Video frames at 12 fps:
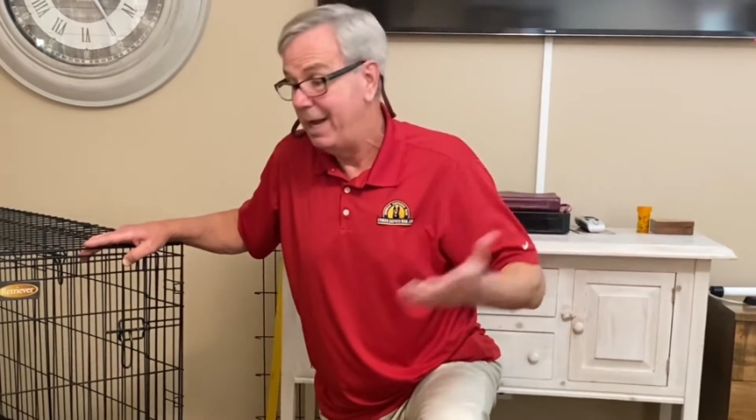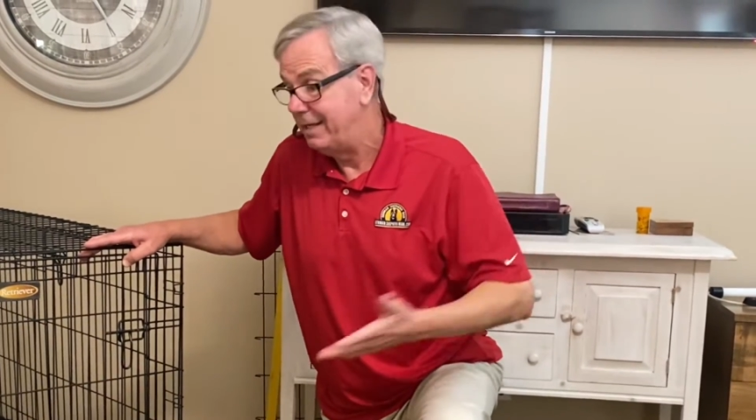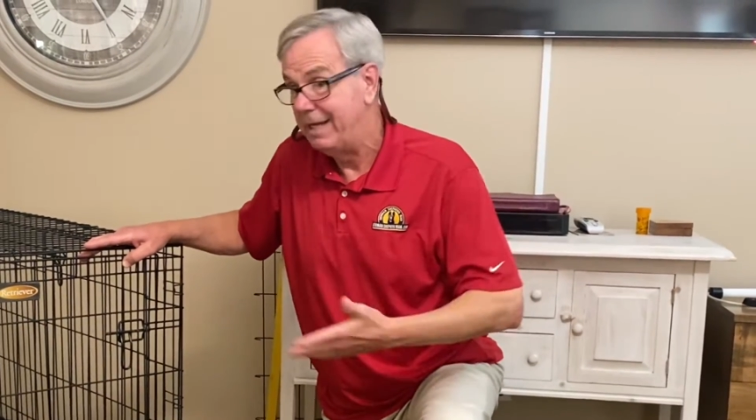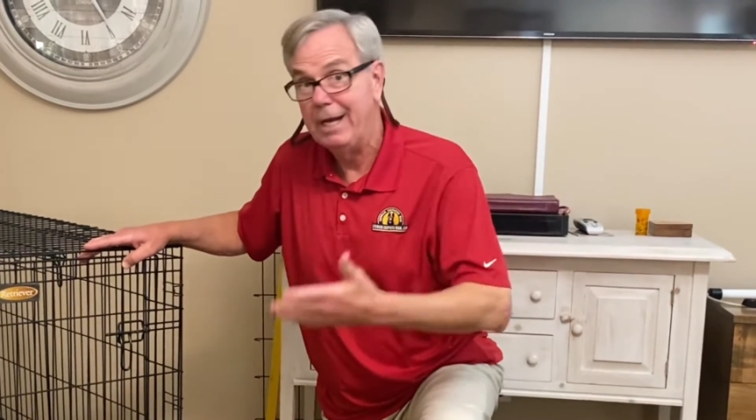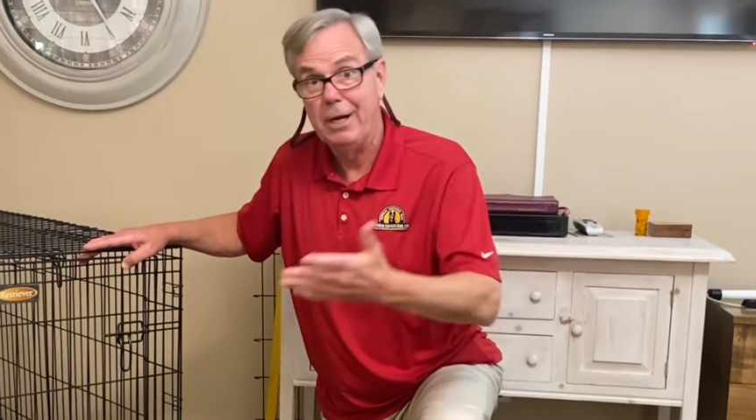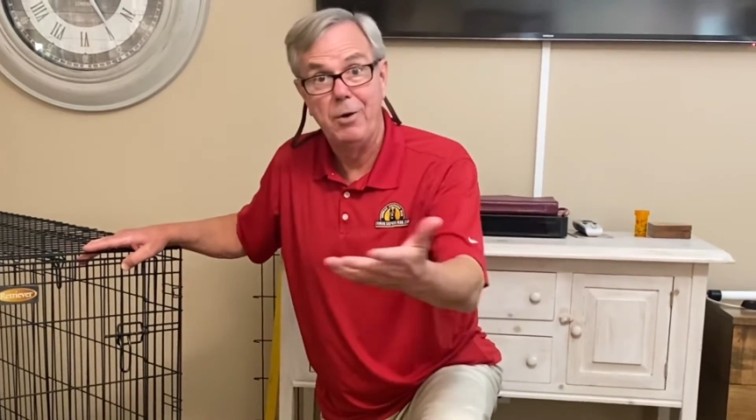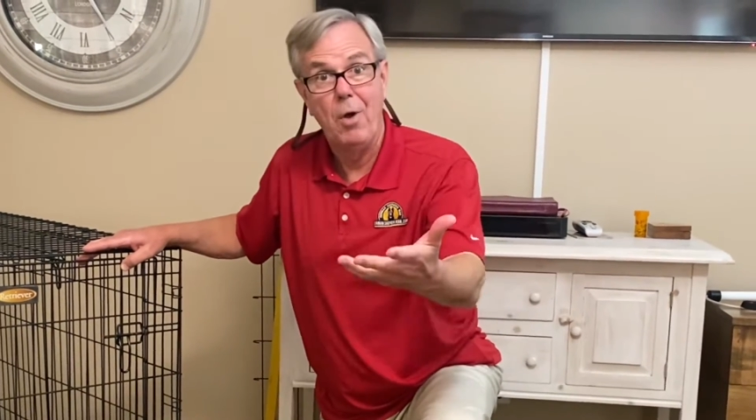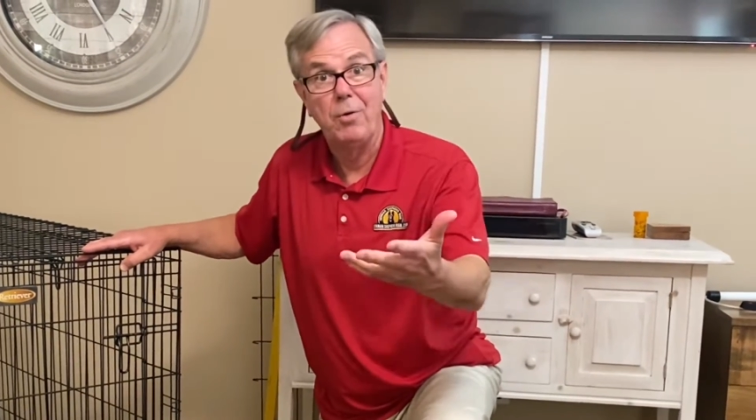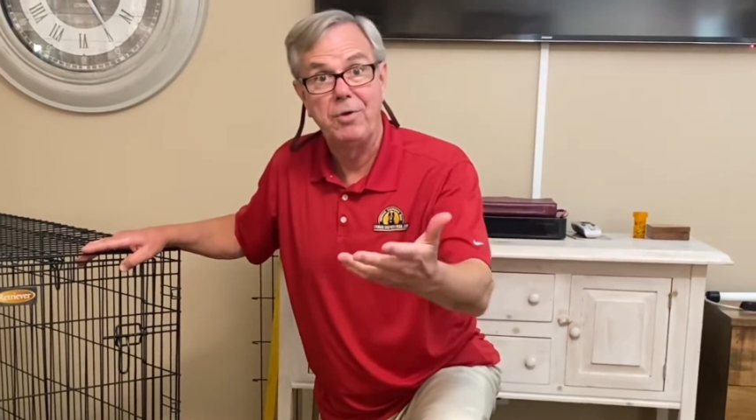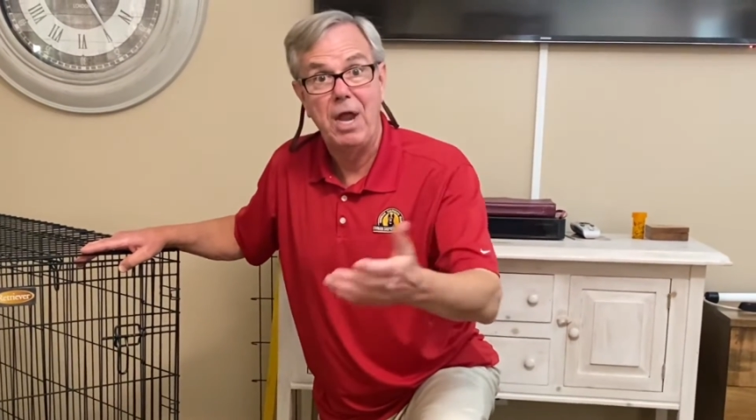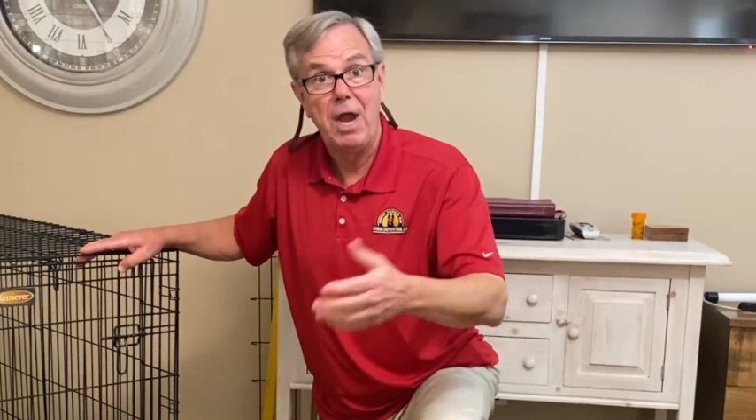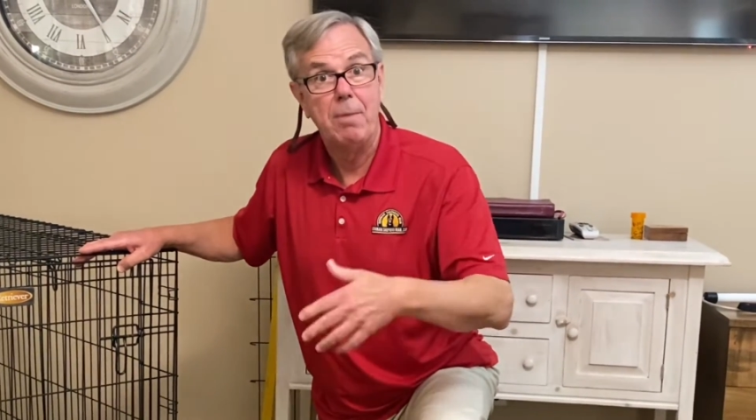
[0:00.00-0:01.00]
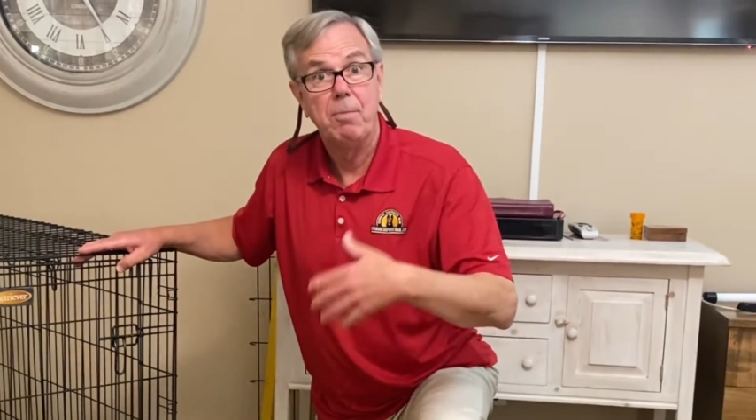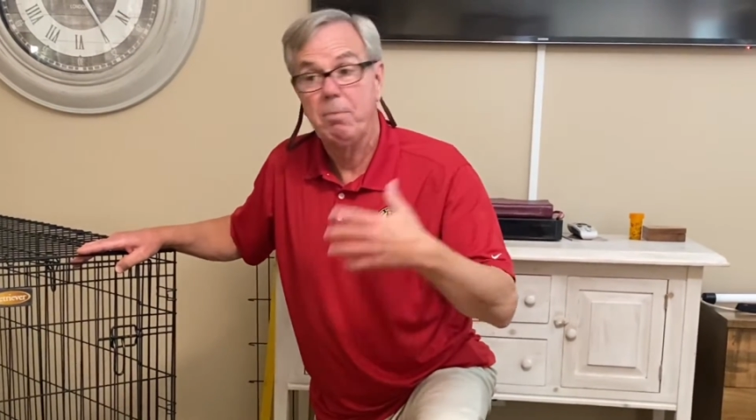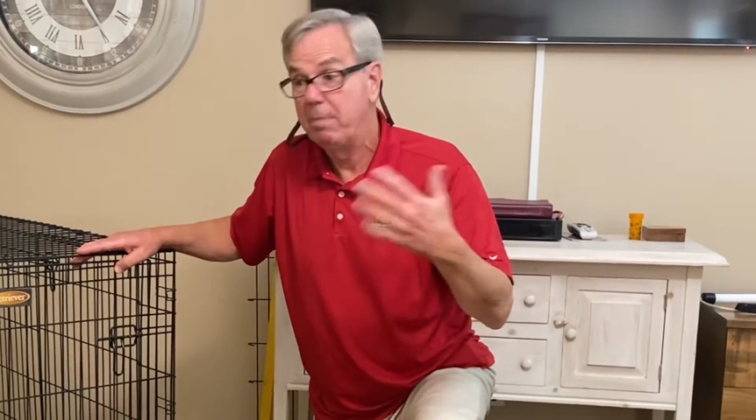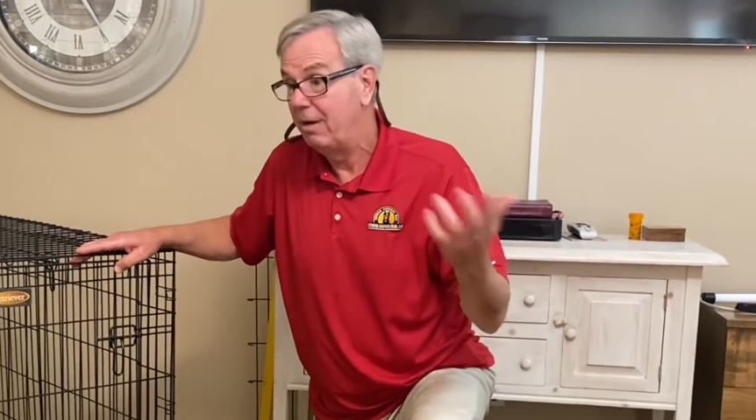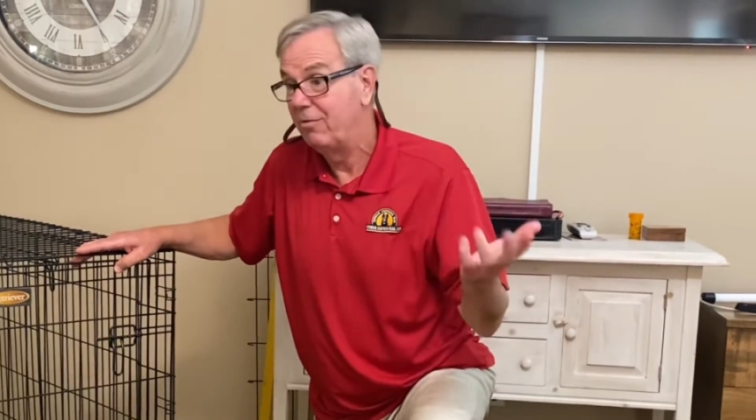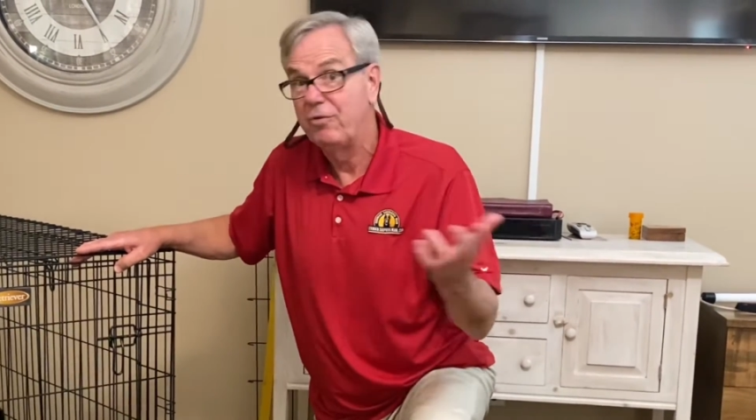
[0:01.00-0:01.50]
He did it on camera,
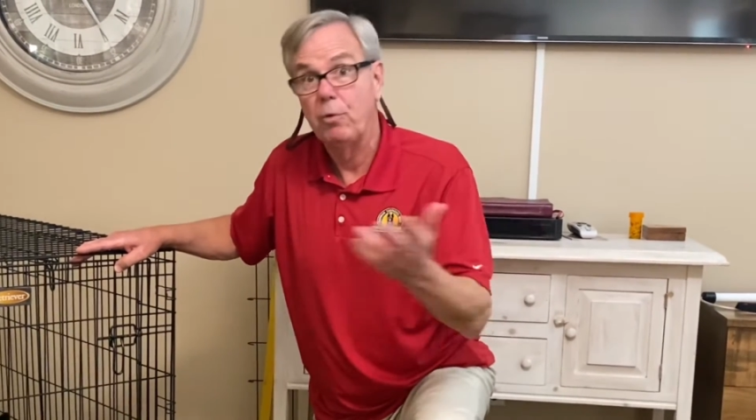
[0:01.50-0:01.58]
but it was